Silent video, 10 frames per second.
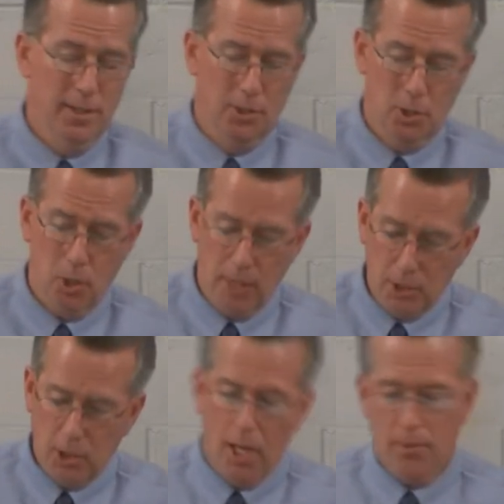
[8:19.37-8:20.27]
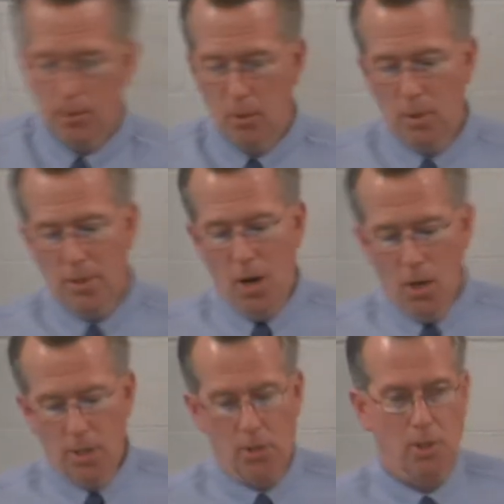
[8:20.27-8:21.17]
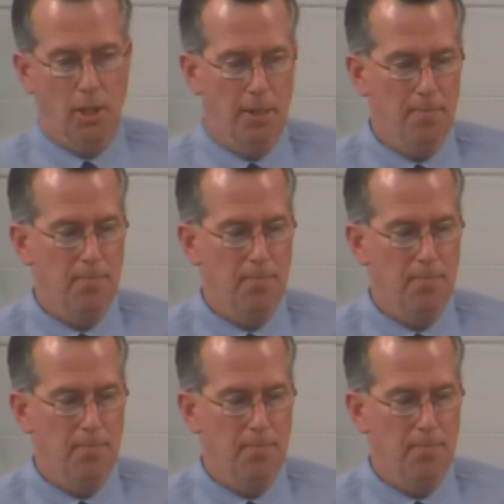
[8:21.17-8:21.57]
And so they sought the Lord earnestly.